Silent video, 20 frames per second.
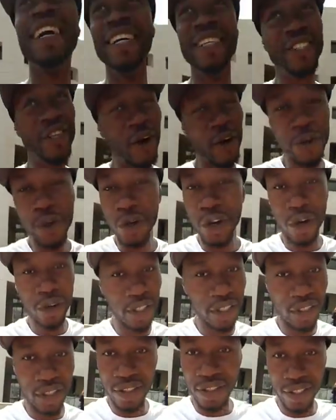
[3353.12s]
So,
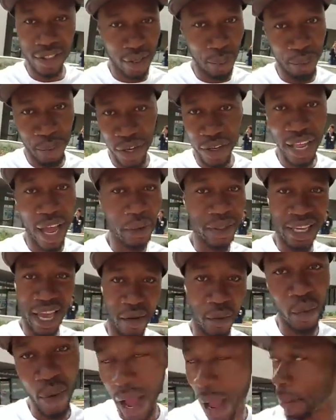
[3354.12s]
this is just the build I was
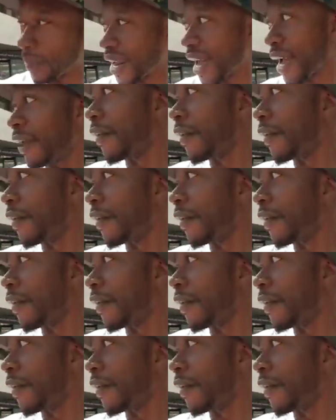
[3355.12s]
having with Aminette.